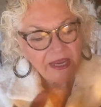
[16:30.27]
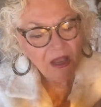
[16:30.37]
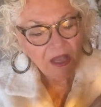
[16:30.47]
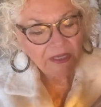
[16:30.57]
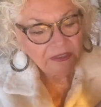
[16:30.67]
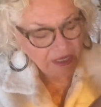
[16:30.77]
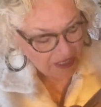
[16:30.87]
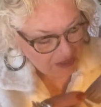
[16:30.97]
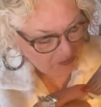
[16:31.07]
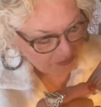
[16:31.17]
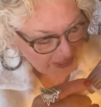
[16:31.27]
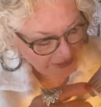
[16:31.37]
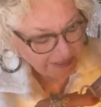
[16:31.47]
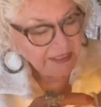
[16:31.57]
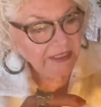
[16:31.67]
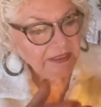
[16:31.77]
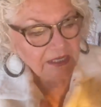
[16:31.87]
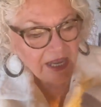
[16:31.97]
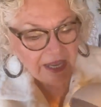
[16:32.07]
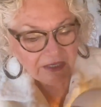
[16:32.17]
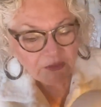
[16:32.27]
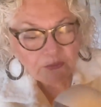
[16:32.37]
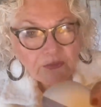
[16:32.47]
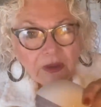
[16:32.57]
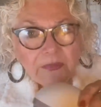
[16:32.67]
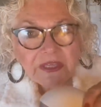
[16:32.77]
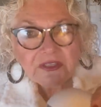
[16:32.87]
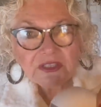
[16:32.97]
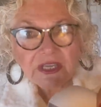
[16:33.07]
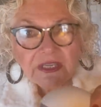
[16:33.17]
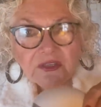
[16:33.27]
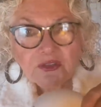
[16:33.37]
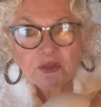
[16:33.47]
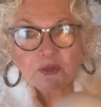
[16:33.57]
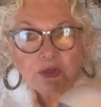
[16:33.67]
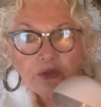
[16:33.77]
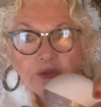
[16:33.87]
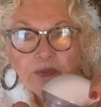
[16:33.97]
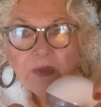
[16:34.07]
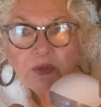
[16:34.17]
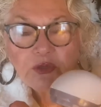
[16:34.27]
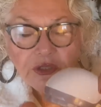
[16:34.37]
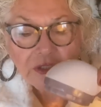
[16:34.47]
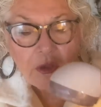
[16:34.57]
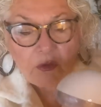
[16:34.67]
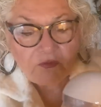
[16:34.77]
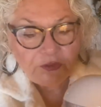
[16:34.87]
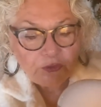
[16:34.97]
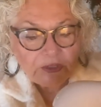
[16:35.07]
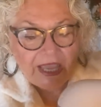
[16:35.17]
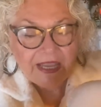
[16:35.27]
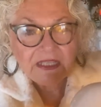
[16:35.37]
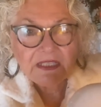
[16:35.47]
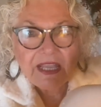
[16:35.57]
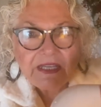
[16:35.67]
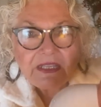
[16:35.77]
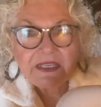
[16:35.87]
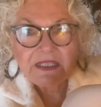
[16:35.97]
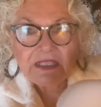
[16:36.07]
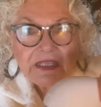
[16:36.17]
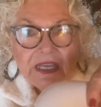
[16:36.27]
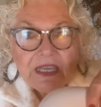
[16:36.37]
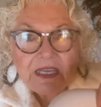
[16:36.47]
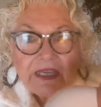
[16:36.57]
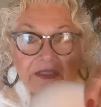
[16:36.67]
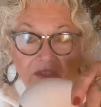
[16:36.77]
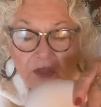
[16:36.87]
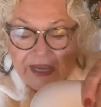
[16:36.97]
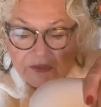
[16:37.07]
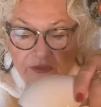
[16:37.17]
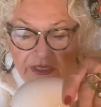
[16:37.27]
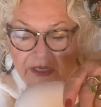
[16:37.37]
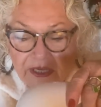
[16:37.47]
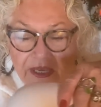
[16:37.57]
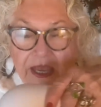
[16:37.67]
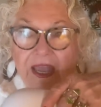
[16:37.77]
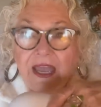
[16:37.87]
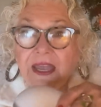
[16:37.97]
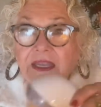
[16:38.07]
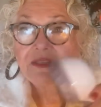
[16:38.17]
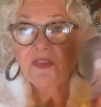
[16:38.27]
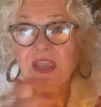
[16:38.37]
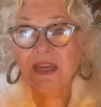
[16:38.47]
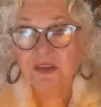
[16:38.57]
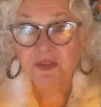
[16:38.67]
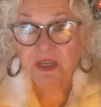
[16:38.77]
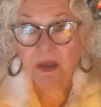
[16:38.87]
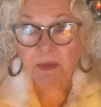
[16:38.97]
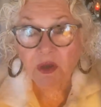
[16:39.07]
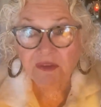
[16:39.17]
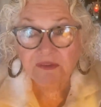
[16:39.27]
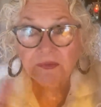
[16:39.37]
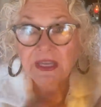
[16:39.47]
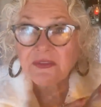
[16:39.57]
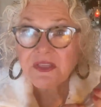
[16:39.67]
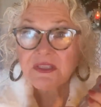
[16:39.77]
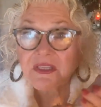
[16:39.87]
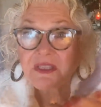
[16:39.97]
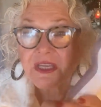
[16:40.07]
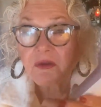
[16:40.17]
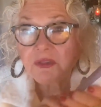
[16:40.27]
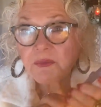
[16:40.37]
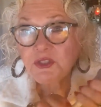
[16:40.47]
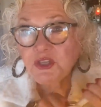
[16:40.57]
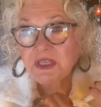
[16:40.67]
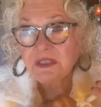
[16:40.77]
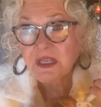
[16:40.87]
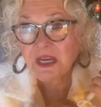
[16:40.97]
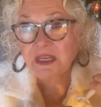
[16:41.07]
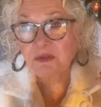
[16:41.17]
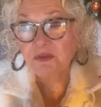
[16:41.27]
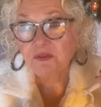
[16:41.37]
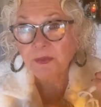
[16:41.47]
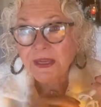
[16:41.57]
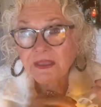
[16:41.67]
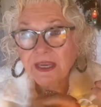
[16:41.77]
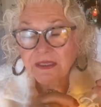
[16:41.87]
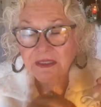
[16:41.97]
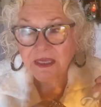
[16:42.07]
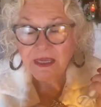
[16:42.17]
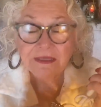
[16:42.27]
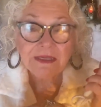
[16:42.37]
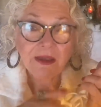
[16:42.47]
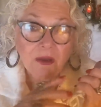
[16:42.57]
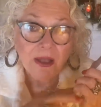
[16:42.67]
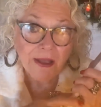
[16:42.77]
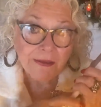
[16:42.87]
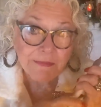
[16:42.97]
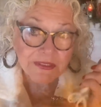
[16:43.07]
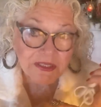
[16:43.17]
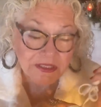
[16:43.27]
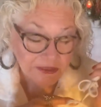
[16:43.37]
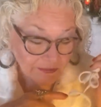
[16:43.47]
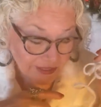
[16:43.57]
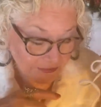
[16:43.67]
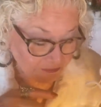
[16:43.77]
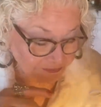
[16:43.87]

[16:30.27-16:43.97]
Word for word: on, plug it in, and you rub this in a circular motion over your legs like this. It's electric, and the hairs come off. And this is the only machine that I use for my legs. Now, I must admit,